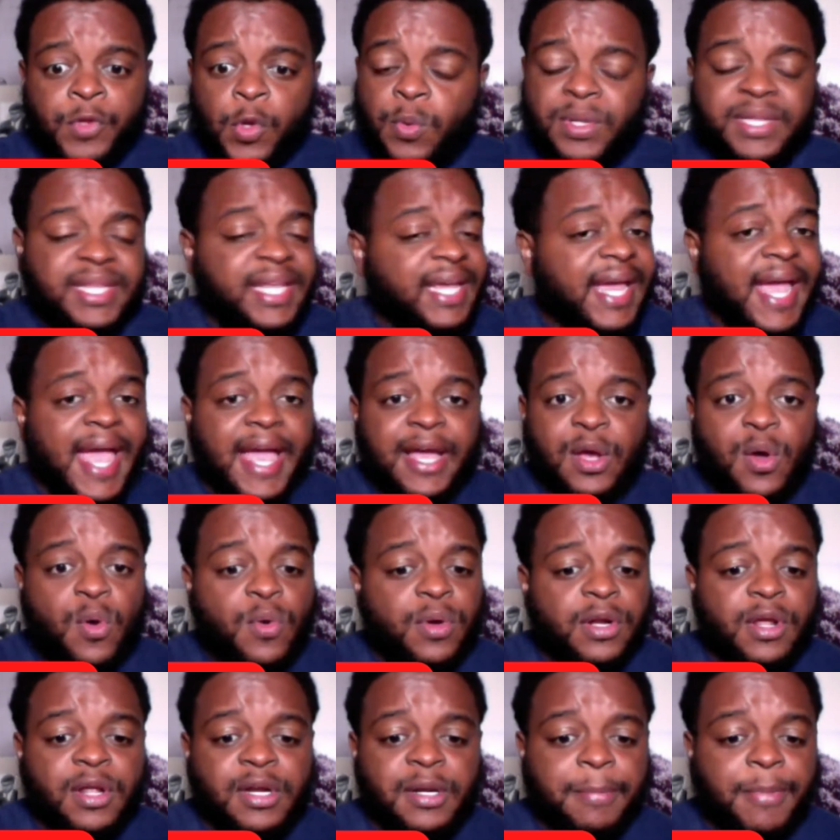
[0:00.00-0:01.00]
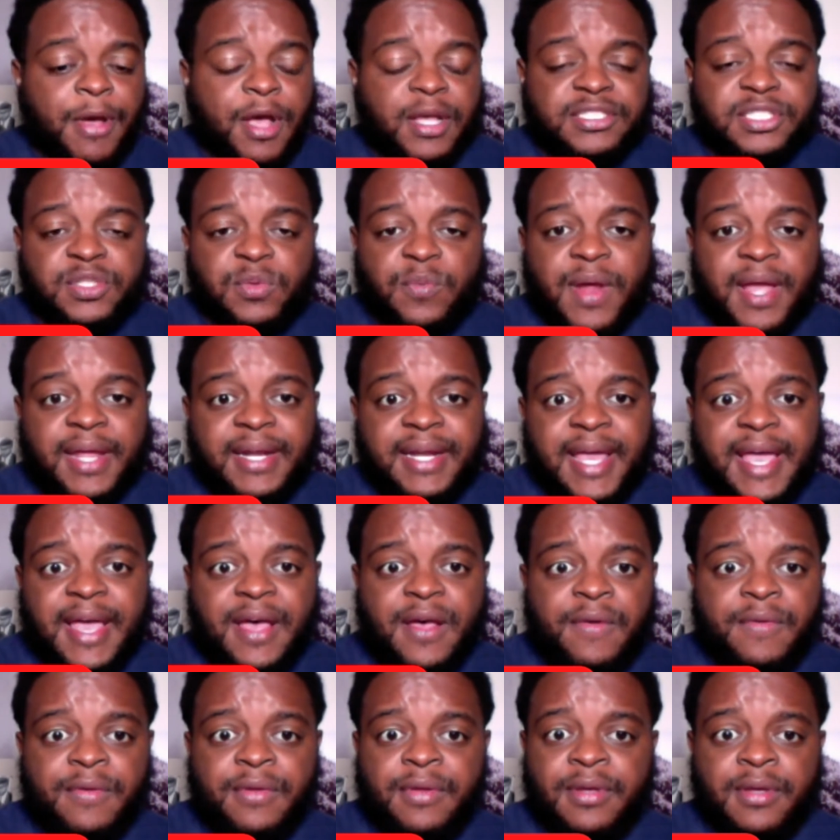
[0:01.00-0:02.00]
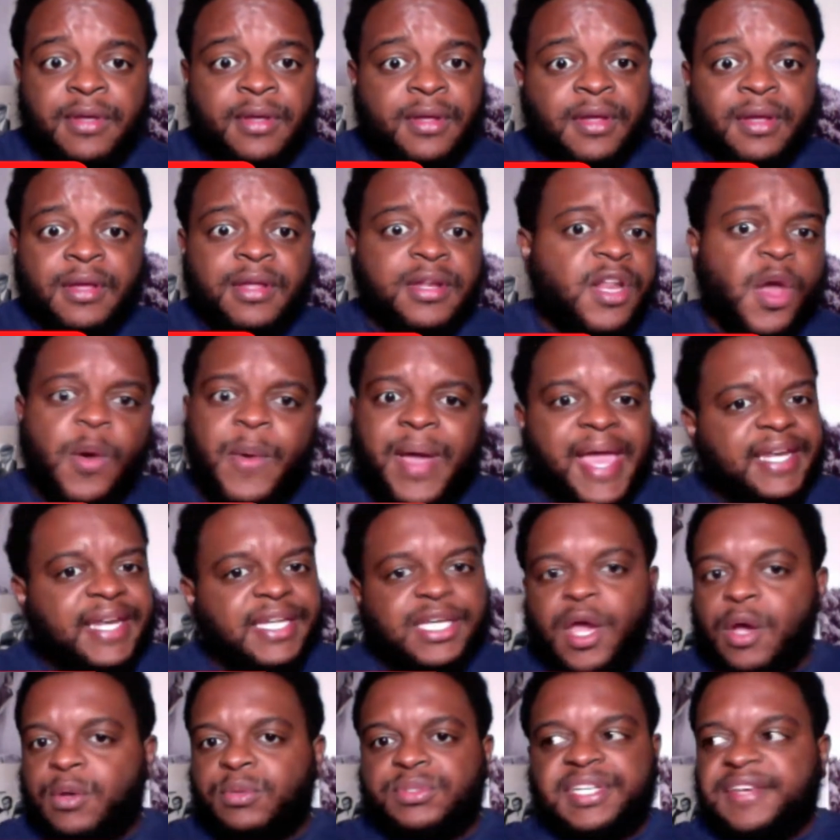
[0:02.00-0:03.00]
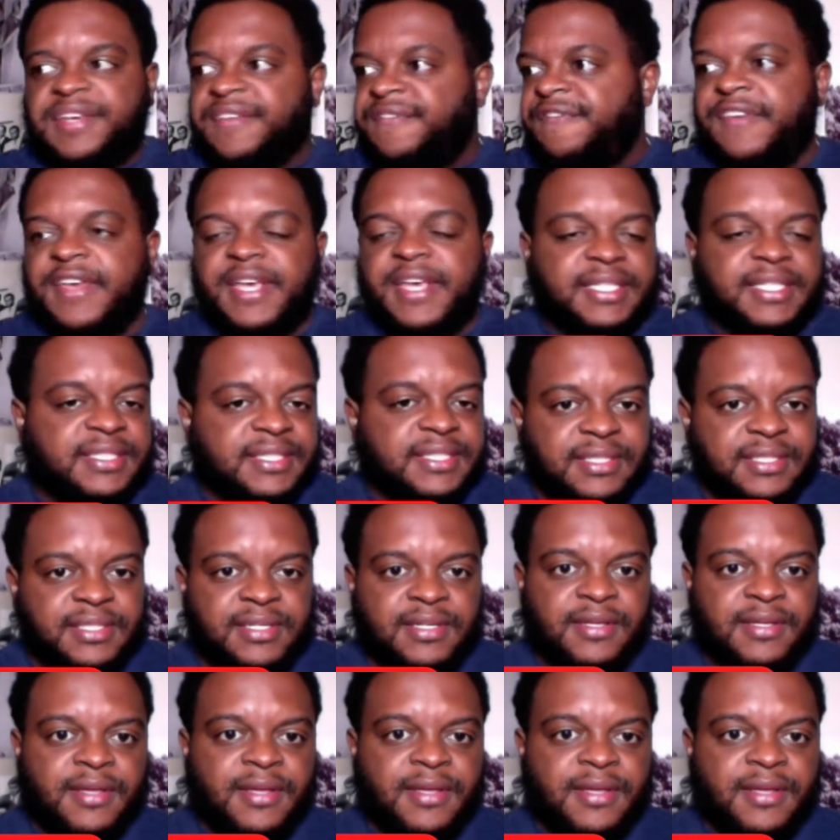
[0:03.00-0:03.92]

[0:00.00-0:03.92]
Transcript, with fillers: what they got going on in Boston right now, no head coach can fix.